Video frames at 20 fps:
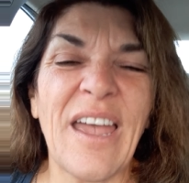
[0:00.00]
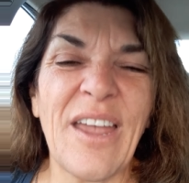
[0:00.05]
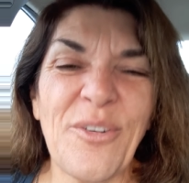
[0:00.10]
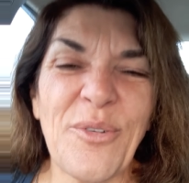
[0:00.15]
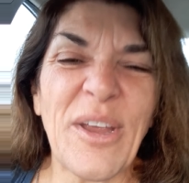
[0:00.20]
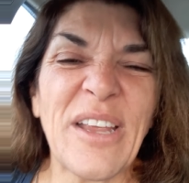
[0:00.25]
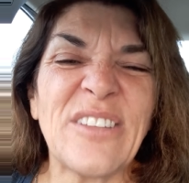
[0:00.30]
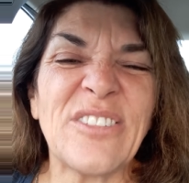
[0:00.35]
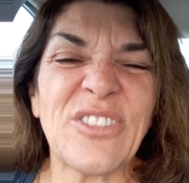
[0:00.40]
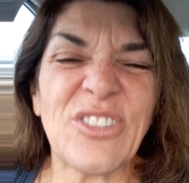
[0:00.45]

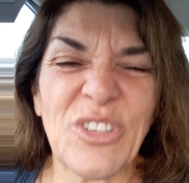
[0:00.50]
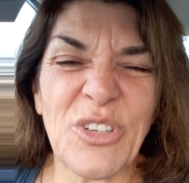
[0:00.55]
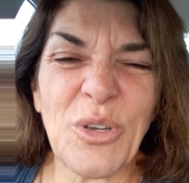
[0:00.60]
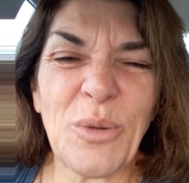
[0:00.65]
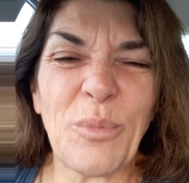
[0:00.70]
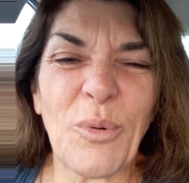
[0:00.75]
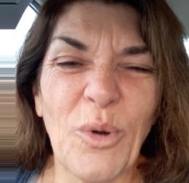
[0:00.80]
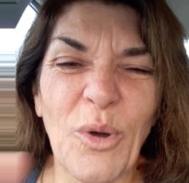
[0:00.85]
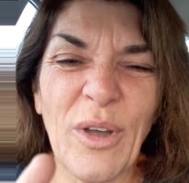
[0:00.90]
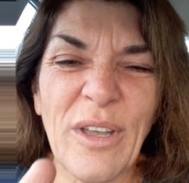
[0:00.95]
raised
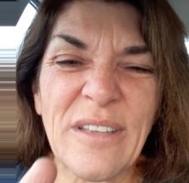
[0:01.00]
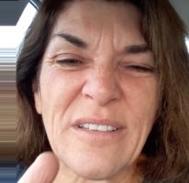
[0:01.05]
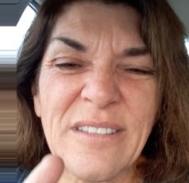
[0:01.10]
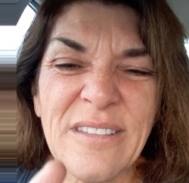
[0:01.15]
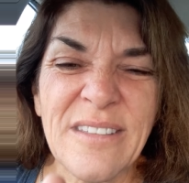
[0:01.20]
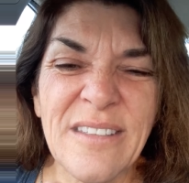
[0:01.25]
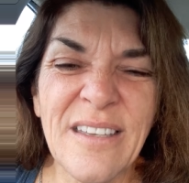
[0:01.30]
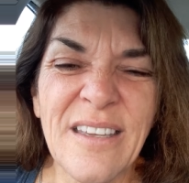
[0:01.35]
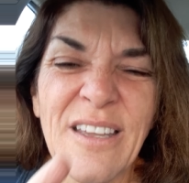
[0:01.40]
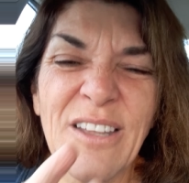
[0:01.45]
2
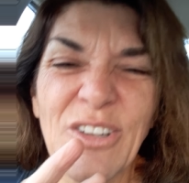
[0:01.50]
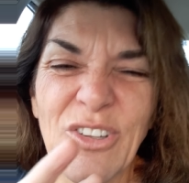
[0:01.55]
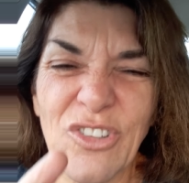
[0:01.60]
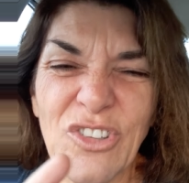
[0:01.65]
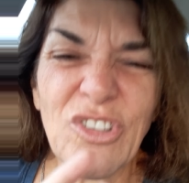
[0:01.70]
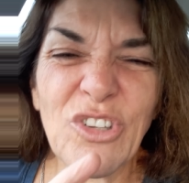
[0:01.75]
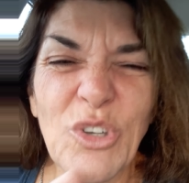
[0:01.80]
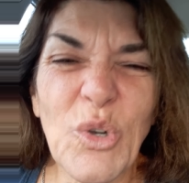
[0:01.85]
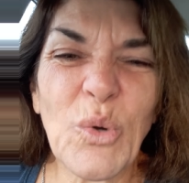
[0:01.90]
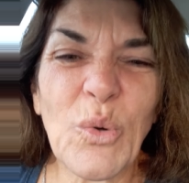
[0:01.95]
boys.
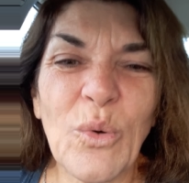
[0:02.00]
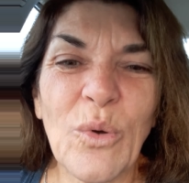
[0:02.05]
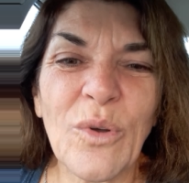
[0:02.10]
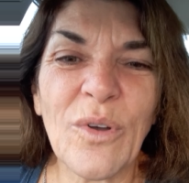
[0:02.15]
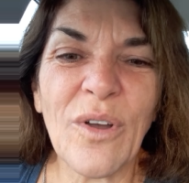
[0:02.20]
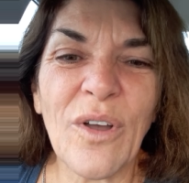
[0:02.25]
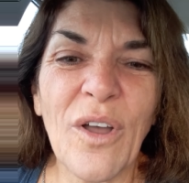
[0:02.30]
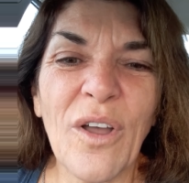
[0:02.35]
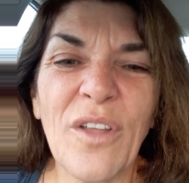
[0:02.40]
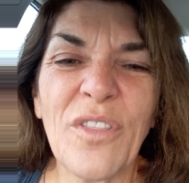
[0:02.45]
2.
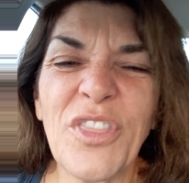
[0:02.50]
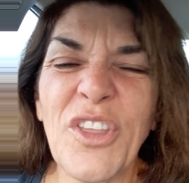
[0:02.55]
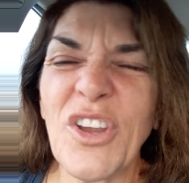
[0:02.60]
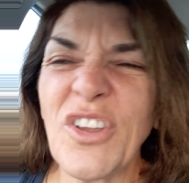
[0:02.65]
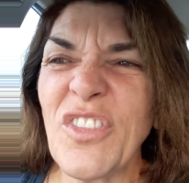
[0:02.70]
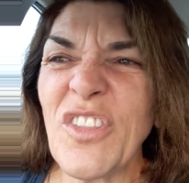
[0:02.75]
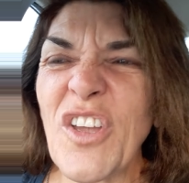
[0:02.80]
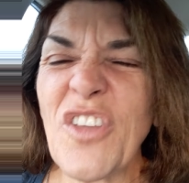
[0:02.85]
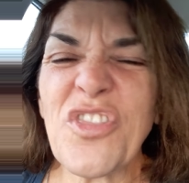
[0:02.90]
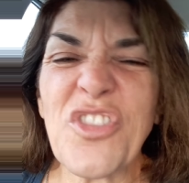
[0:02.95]

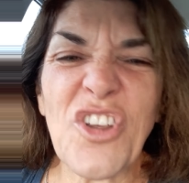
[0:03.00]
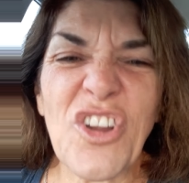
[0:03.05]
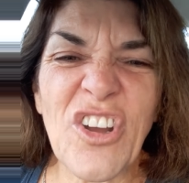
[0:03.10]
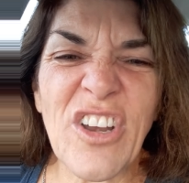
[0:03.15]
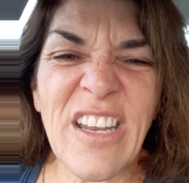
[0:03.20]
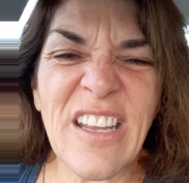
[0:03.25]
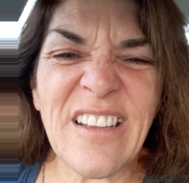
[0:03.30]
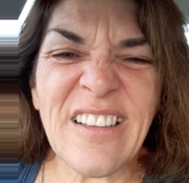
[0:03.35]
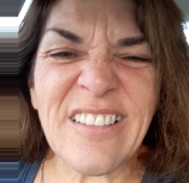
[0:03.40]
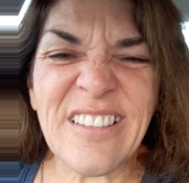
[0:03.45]
They're in their
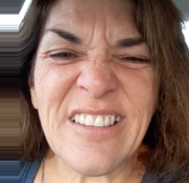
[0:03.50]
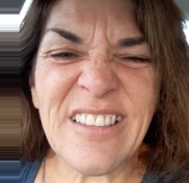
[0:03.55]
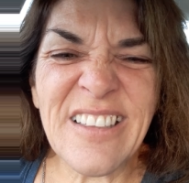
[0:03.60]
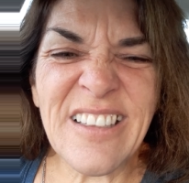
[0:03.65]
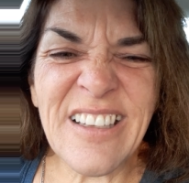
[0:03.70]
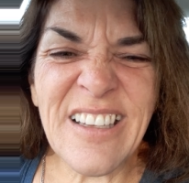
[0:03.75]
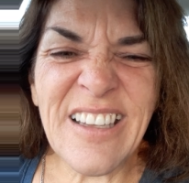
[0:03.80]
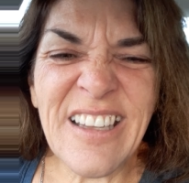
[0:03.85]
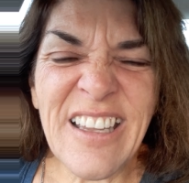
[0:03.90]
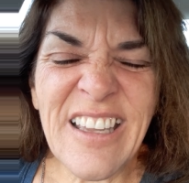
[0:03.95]
30s.
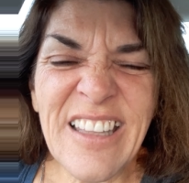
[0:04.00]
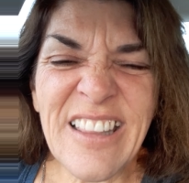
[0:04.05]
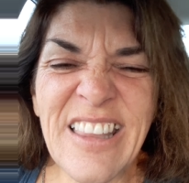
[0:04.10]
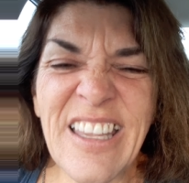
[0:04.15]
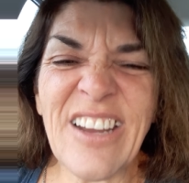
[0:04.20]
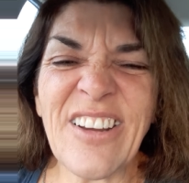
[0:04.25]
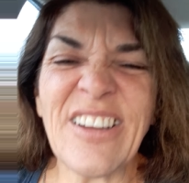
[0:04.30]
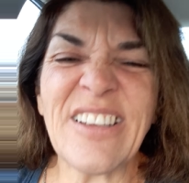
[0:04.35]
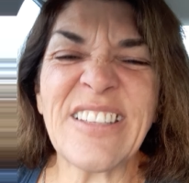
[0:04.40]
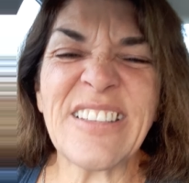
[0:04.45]

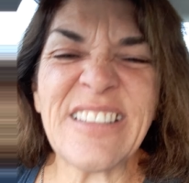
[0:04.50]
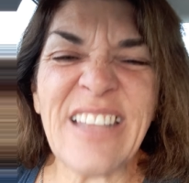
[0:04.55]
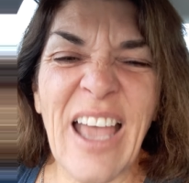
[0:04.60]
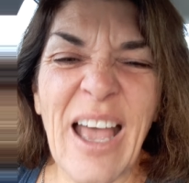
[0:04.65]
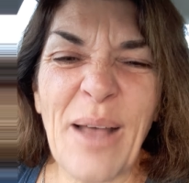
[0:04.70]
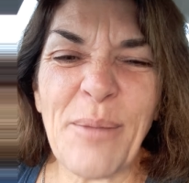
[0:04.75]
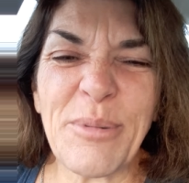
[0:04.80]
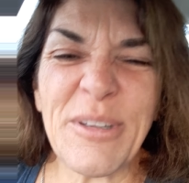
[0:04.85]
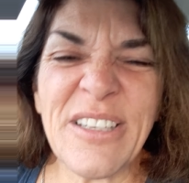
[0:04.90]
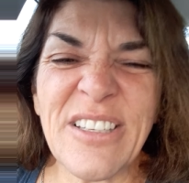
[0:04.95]
They're
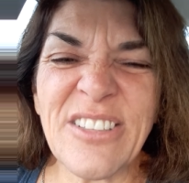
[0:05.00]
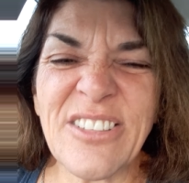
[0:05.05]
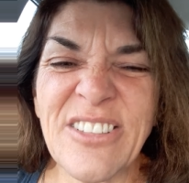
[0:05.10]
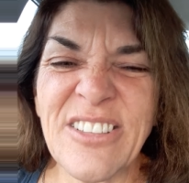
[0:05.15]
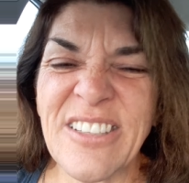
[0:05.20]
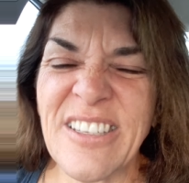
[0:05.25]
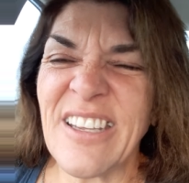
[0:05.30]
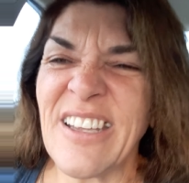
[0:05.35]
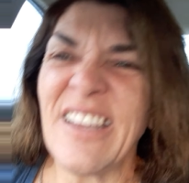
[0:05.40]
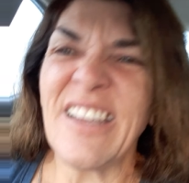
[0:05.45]

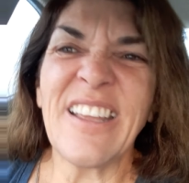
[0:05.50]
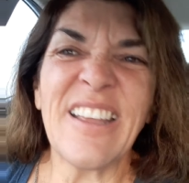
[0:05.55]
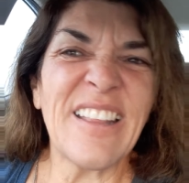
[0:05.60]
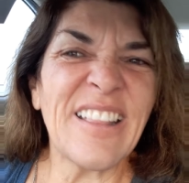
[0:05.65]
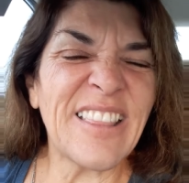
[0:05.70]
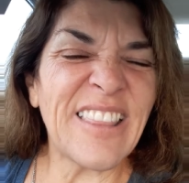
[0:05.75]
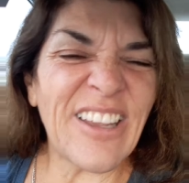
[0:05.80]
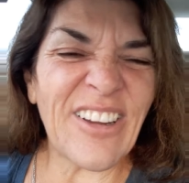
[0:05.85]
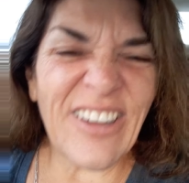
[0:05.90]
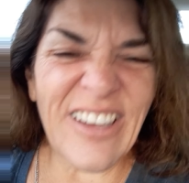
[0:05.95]
established.
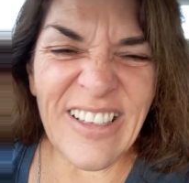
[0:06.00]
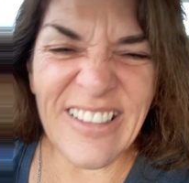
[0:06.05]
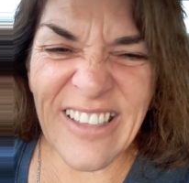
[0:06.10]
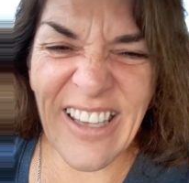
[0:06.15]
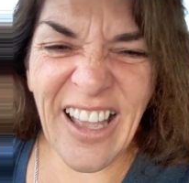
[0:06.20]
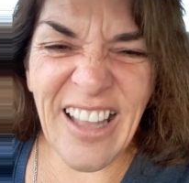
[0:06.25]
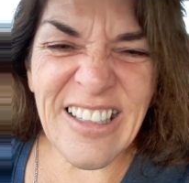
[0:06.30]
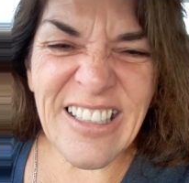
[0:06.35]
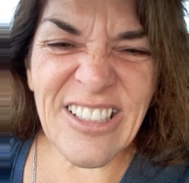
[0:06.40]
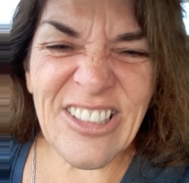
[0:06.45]
They're
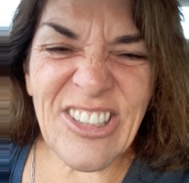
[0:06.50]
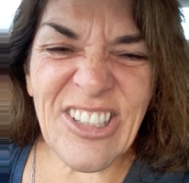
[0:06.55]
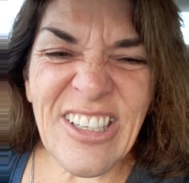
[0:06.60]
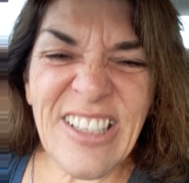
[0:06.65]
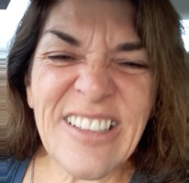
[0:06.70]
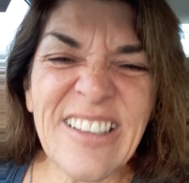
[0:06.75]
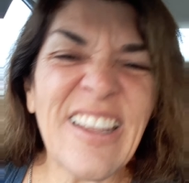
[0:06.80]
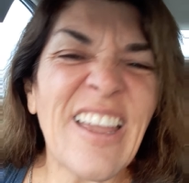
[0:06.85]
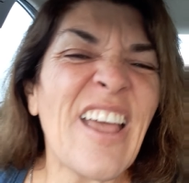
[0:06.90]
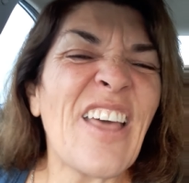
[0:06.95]

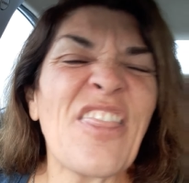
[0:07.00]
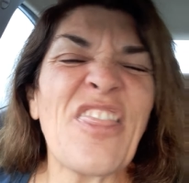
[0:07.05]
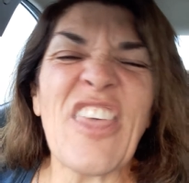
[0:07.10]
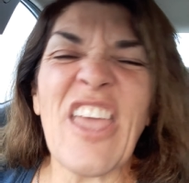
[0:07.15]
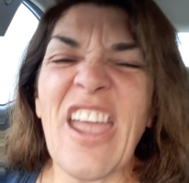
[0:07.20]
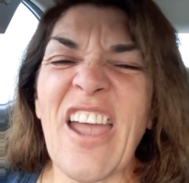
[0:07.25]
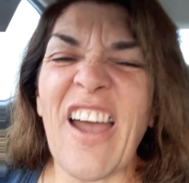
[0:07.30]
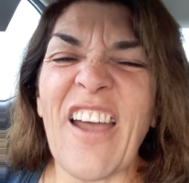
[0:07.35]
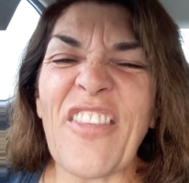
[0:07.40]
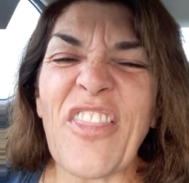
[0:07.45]
intelligent.
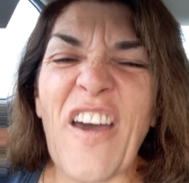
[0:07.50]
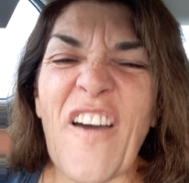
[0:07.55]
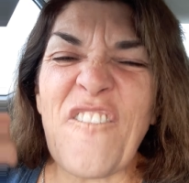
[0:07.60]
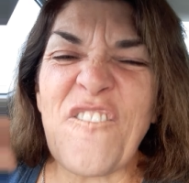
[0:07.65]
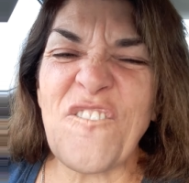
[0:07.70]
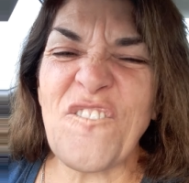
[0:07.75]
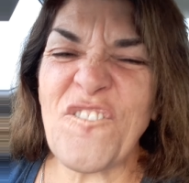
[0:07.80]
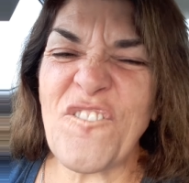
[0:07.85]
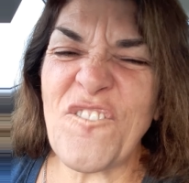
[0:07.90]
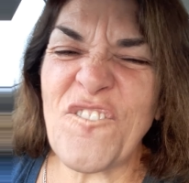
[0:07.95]
They are the
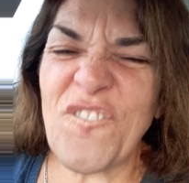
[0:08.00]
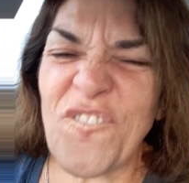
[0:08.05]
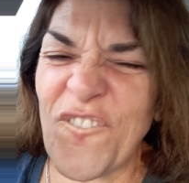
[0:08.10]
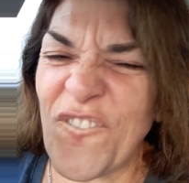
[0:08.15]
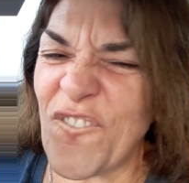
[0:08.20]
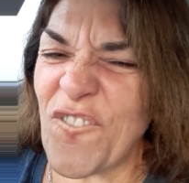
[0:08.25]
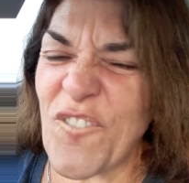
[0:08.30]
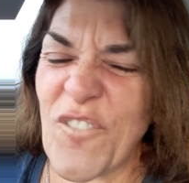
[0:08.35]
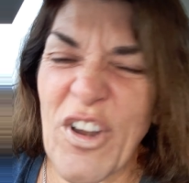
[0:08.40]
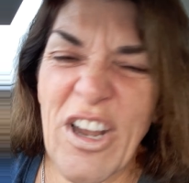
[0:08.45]

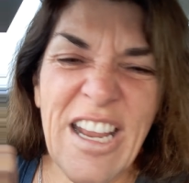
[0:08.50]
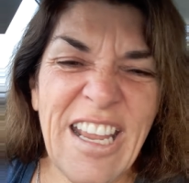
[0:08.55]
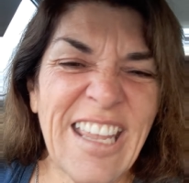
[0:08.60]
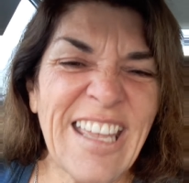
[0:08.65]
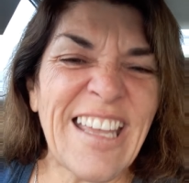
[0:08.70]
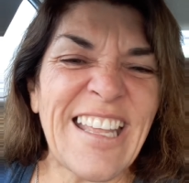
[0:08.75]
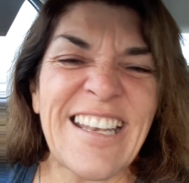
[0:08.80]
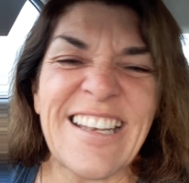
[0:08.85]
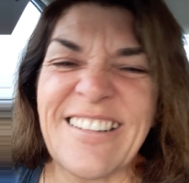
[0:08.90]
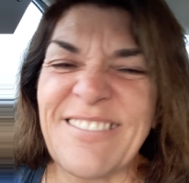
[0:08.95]

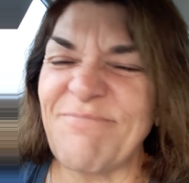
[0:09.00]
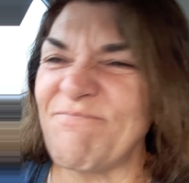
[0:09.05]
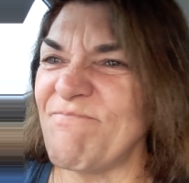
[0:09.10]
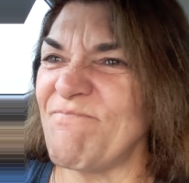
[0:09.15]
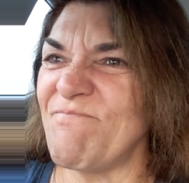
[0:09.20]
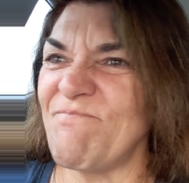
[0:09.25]
freaking